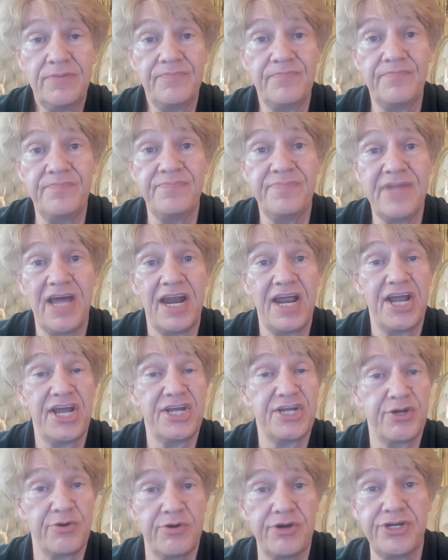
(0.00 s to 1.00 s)
And I
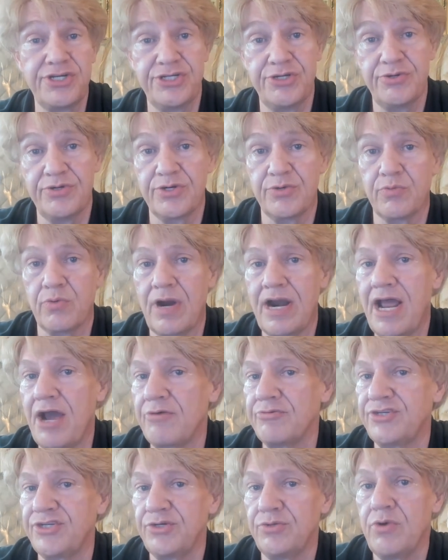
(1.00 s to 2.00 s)
encourage you to run
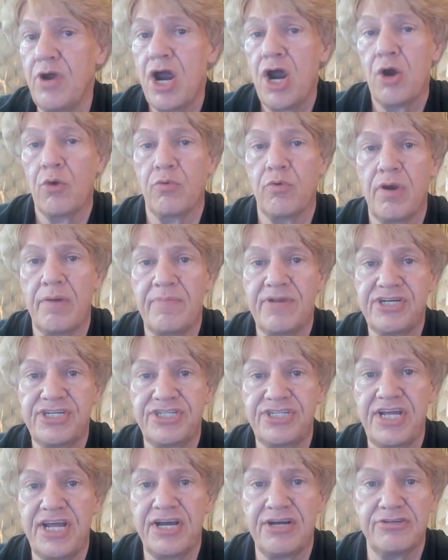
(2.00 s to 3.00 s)
out to rummage
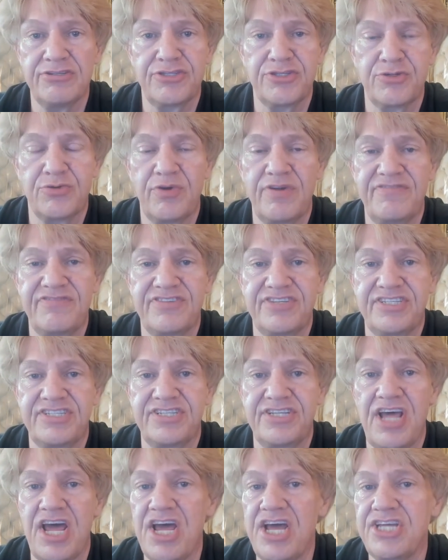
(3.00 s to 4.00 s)
sales, thrift
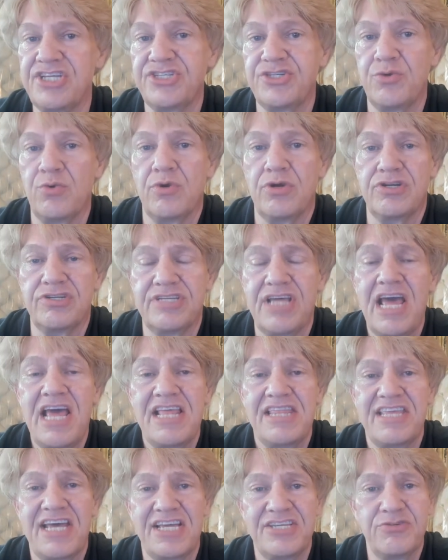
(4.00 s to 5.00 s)
stores,
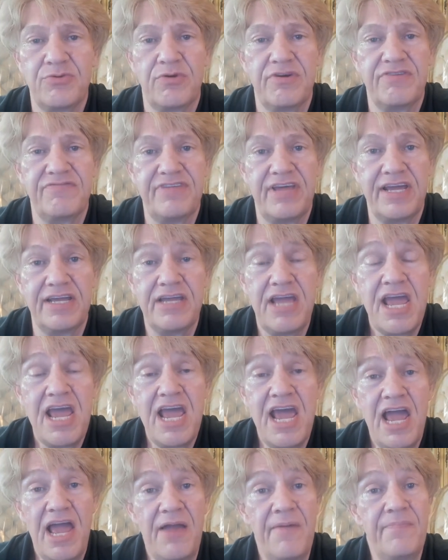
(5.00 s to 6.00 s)
that sort of thing,
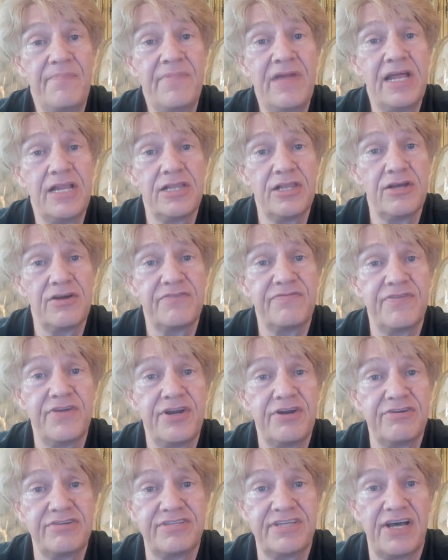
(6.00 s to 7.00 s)
and look for
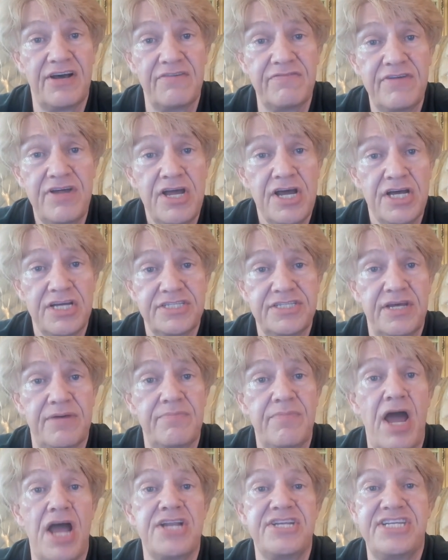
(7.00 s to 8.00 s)
yourself
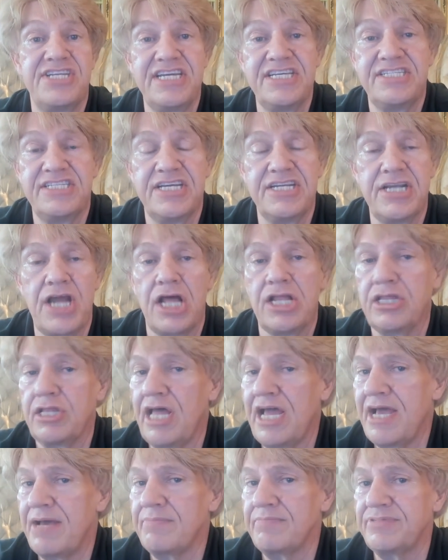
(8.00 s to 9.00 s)
some decent
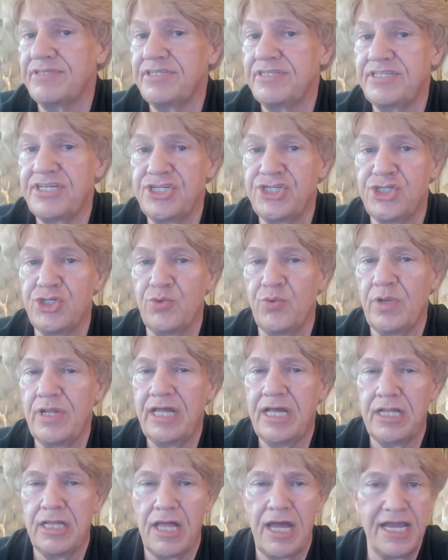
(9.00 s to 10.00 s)
lamps that you
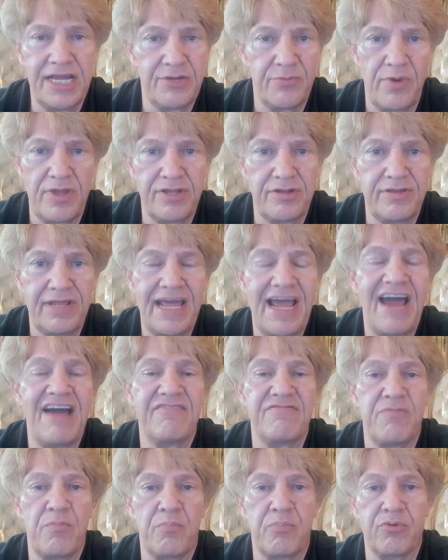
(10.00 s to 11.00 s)
really like, whether they
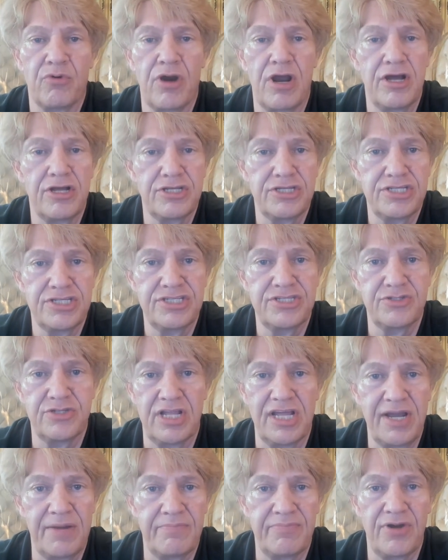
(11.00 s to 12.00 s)
have bronze
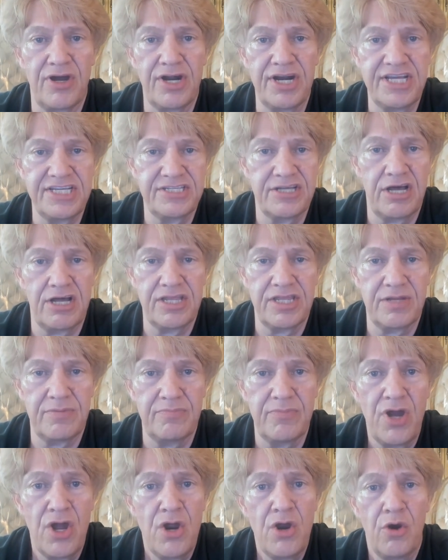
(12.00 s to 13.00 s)
lamp bodies on
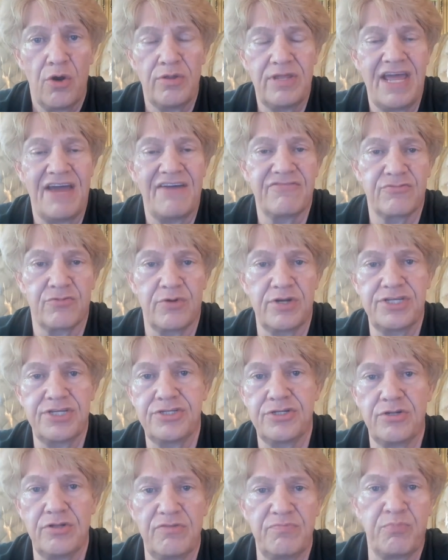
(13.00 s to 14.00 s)
them, or they have
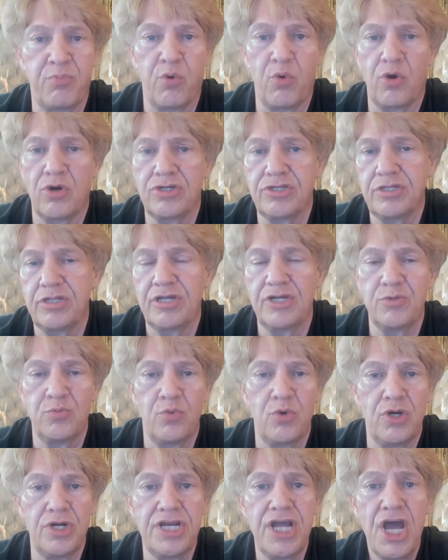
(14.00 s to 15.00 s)
crystal, porcelain,
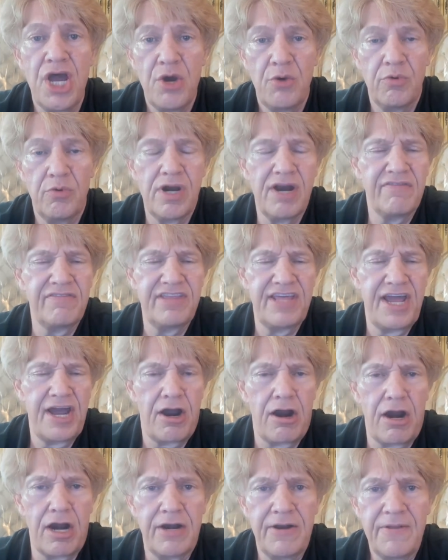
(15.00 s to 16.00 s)
wood, whatever they
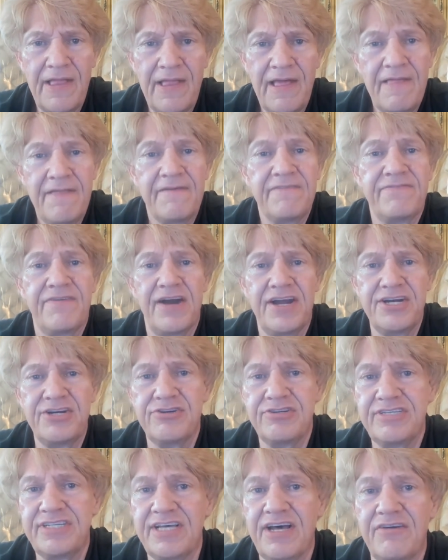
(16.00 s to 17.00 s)
are. Find
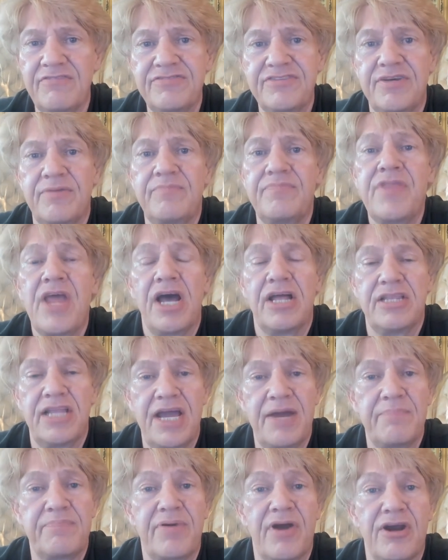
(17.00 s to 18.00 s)
yourself some
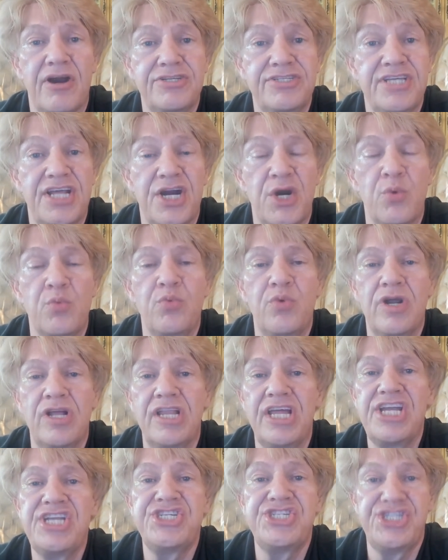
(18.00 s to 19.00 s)
lamp parts that are
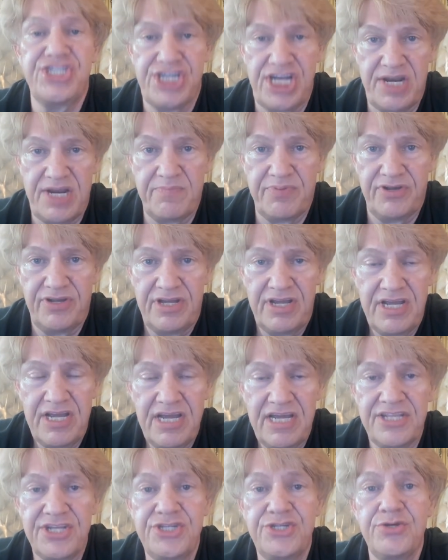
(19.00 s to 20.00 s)
really cheap
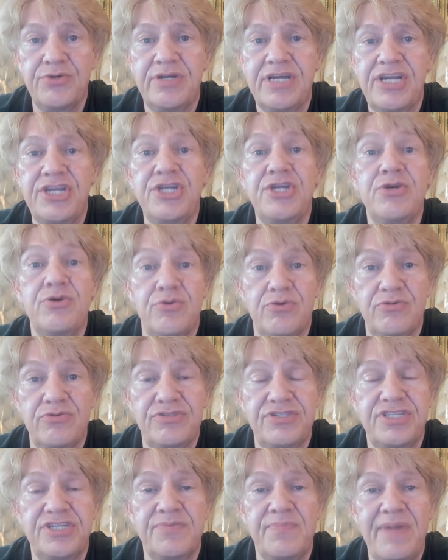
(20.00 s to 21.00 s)
that you can
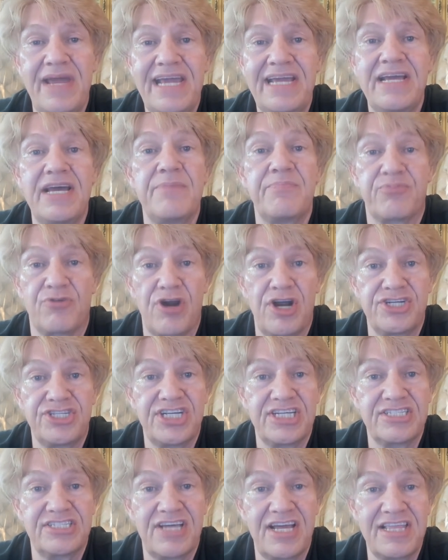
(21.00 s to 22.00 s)
use to make
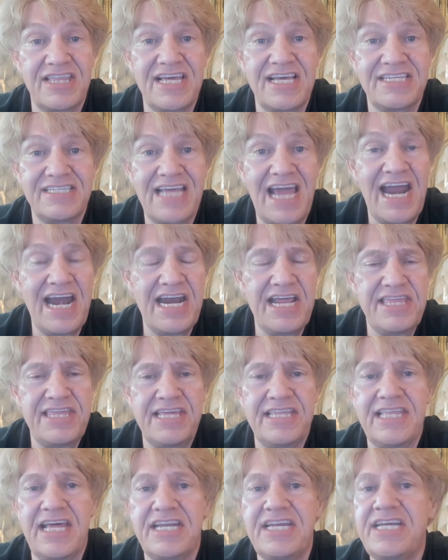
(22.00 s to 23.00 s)
projects like this.
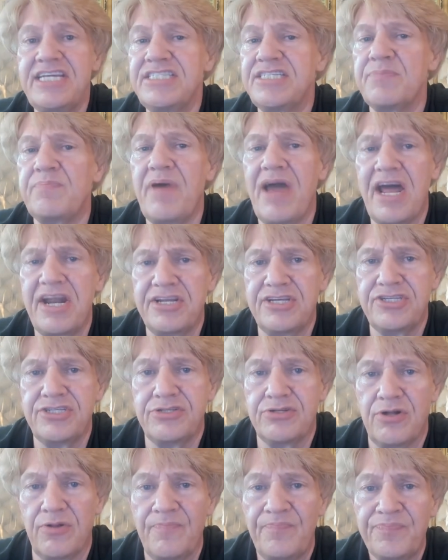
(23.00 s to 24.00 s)
Anything that needs a
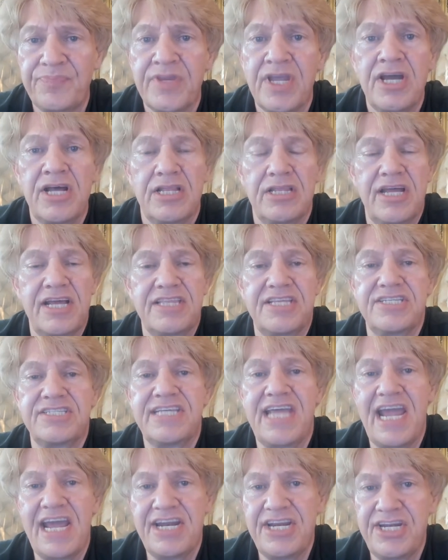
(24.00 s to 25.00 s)
pedestal, like this
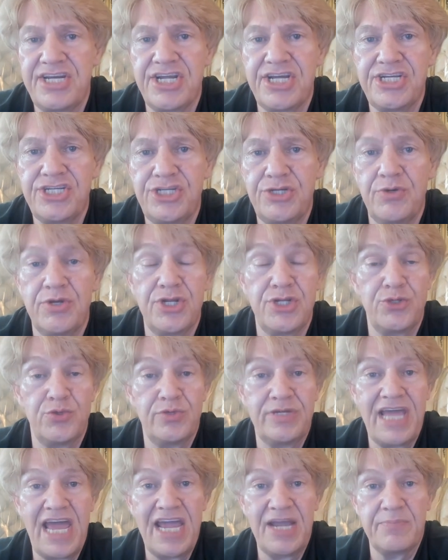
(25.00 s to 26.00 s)
candy dish, you can do
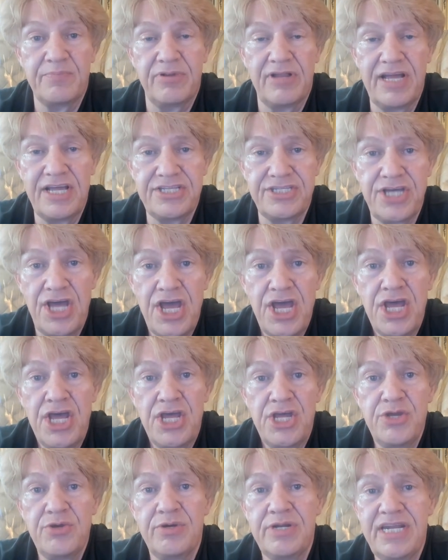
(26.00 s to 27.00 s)
cake plates,
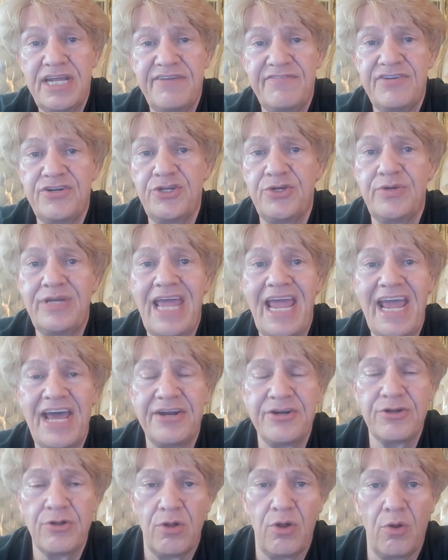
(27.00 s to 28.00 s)
you can even do
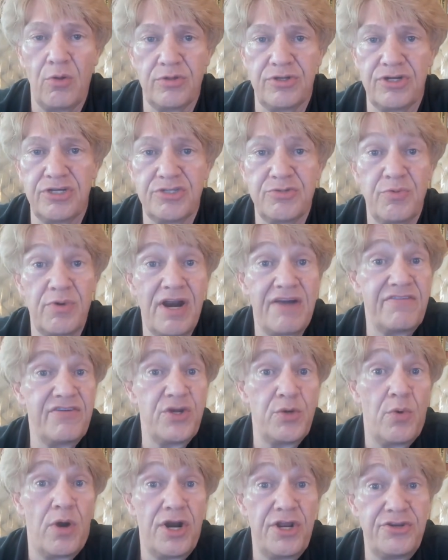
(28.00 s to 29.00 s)
candle holders, whatever
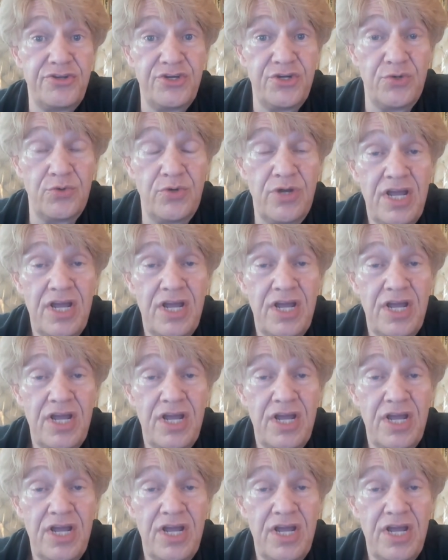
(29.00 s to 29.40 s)
you want to do.